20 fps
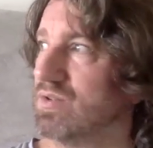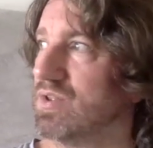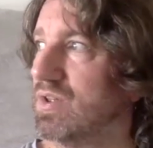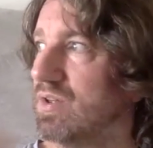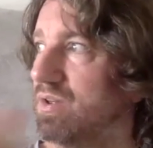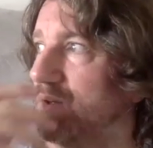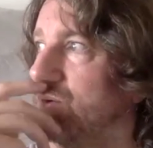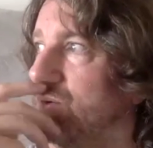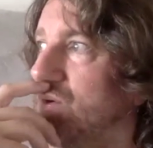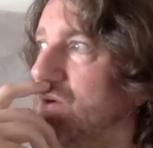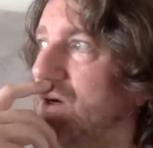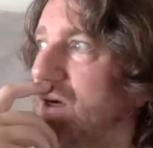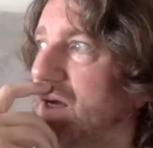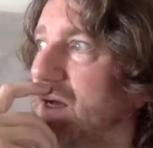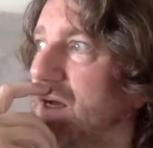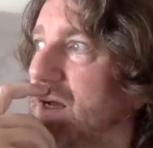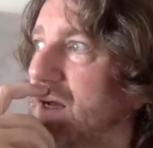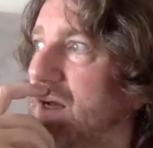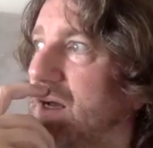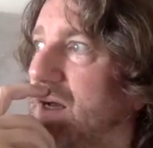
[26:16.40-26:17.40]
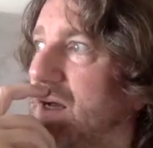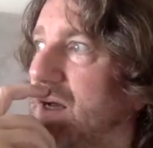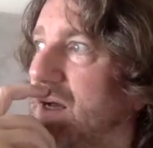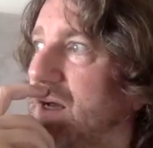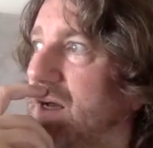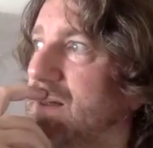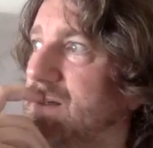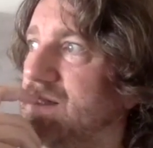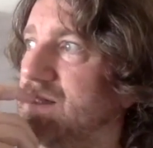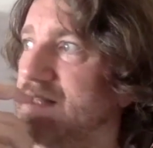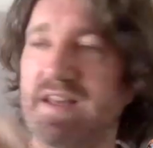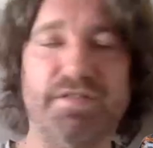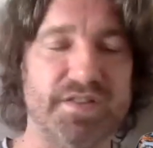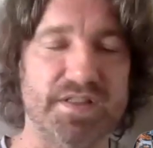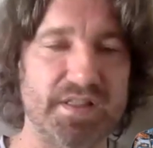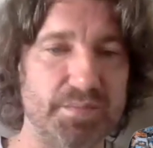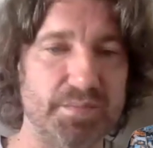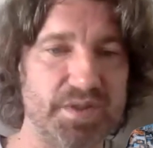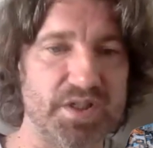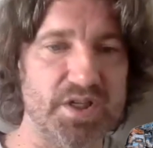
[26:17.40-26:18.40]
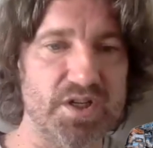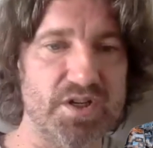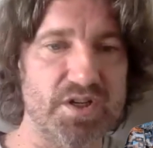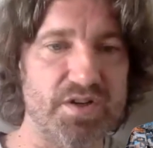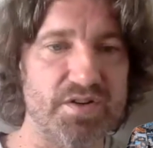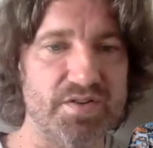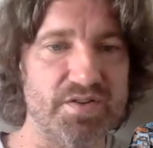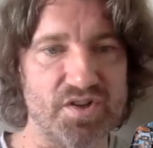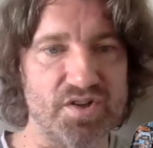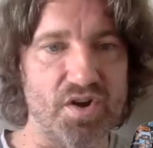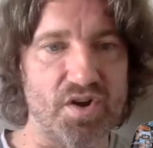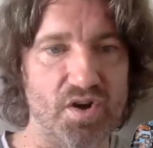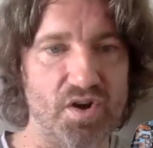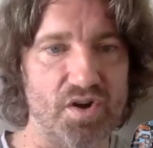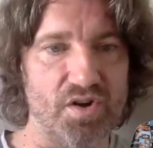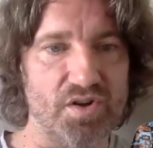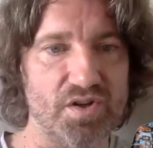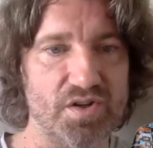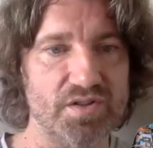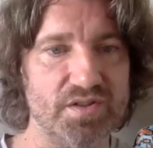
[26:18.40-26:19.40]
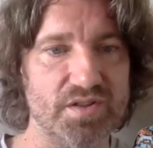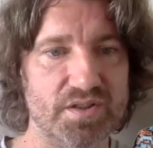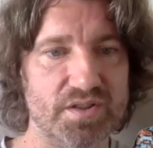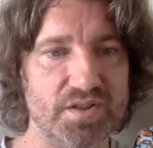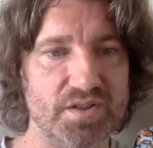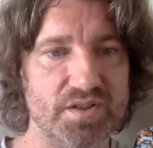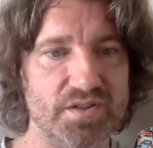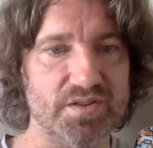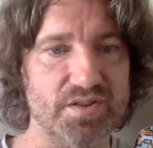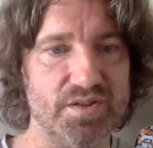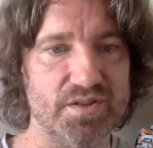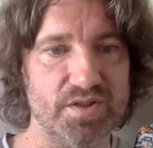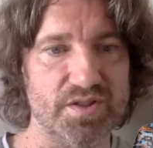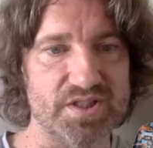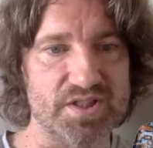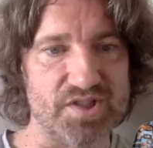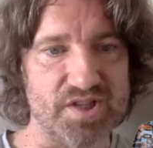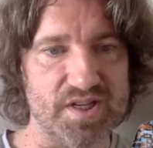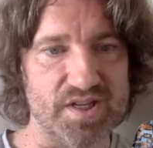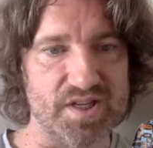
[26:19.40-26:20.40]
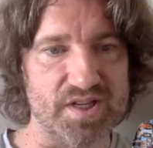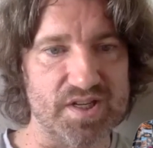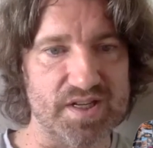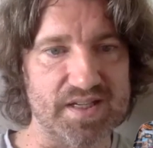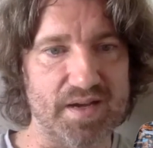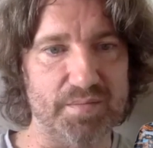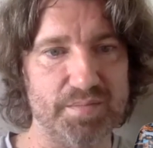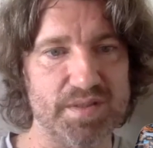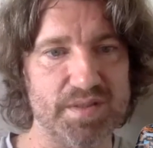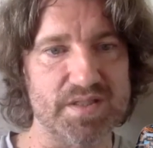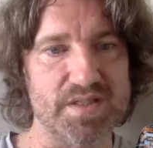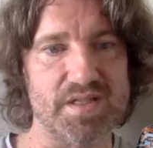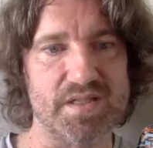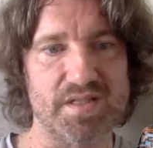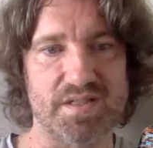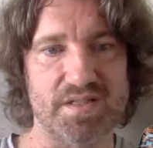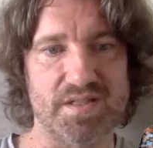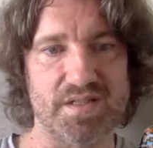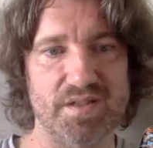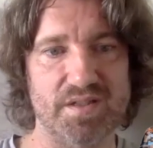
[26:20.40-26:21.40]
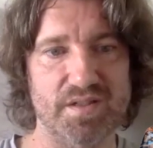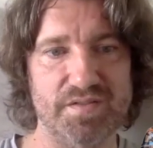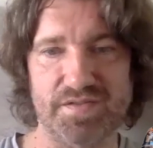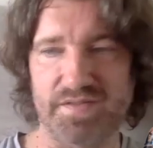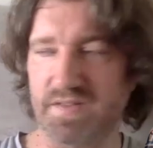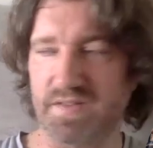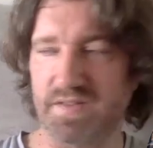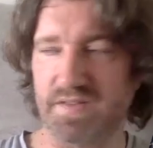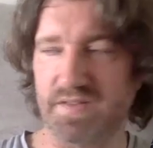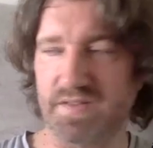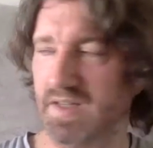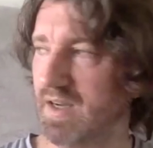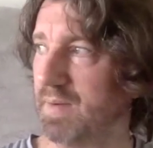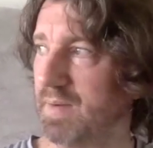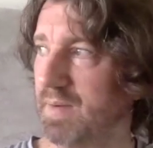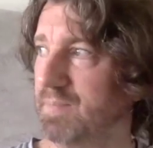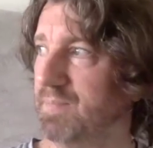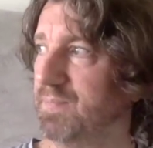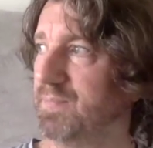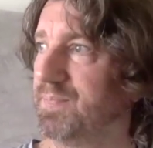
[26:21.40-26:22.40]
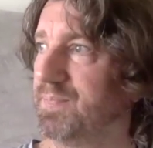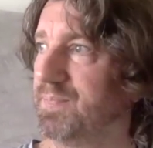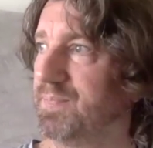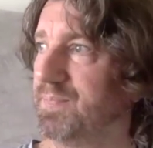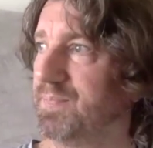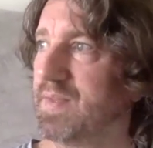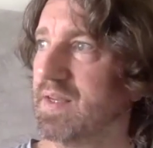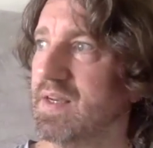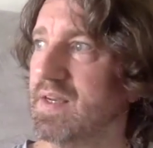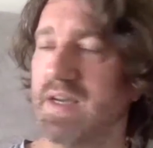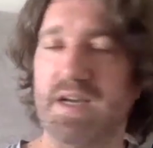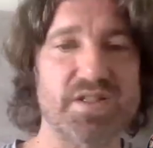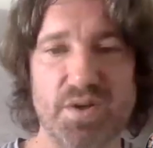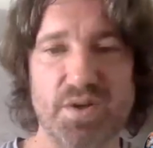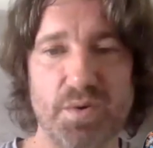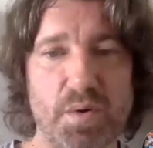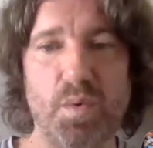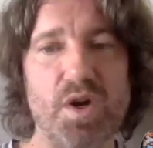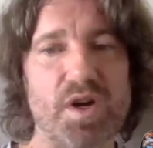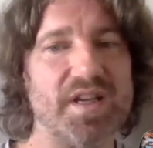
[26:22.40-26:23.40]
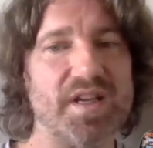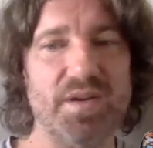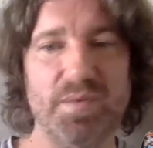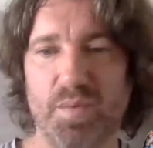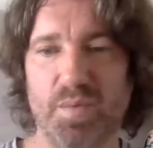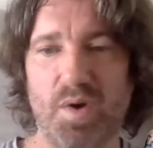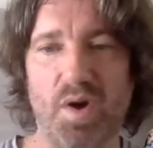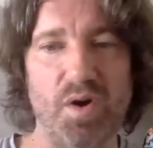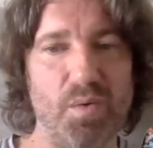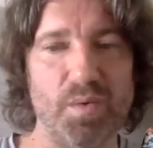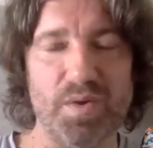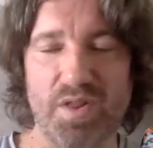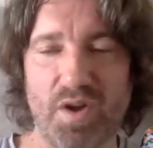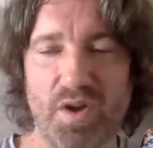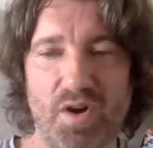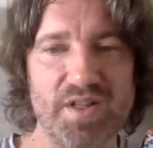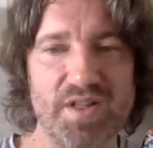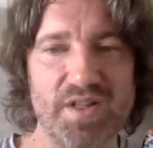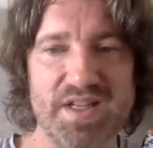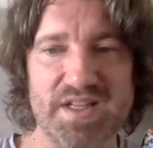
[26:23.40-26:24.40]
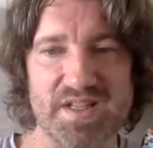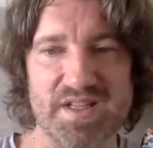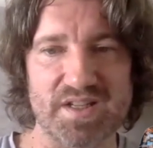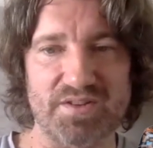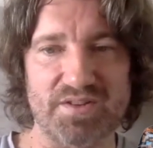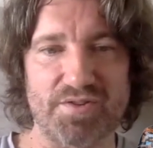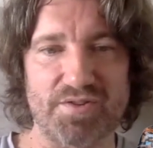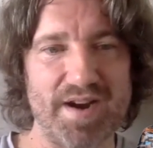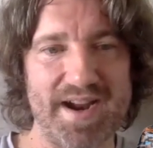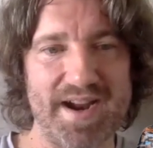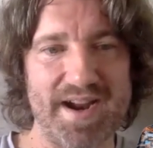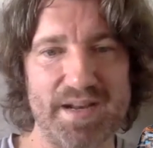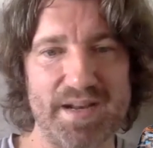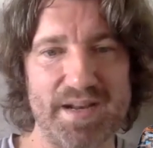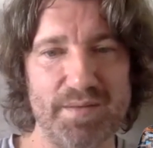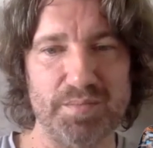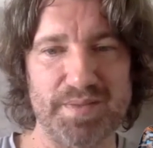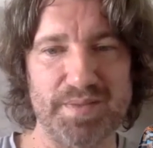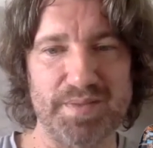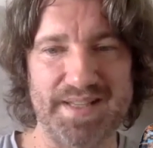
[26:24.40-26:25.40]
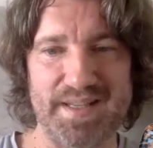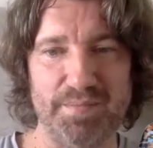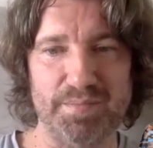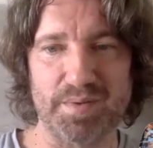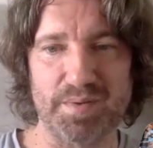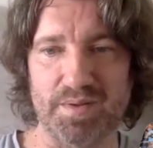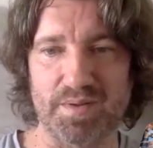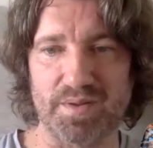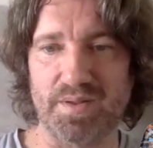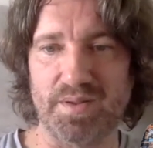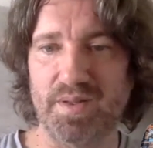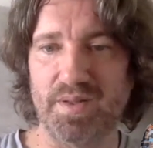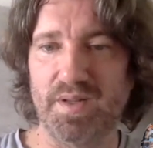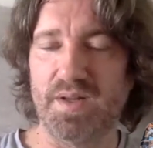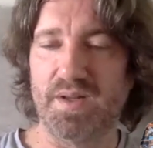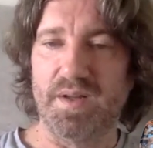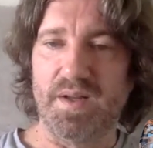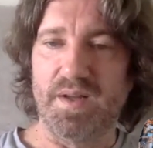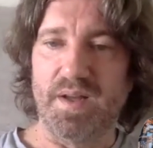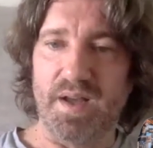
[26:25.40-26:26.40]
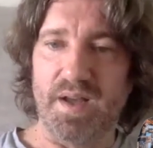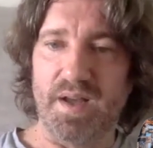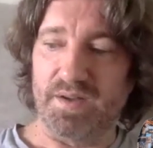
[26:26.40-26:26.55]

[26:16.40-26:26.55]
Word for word: who did that film Year of the Dog and do a lot of Jane Campion stuff. And so we're working with all these incredible people.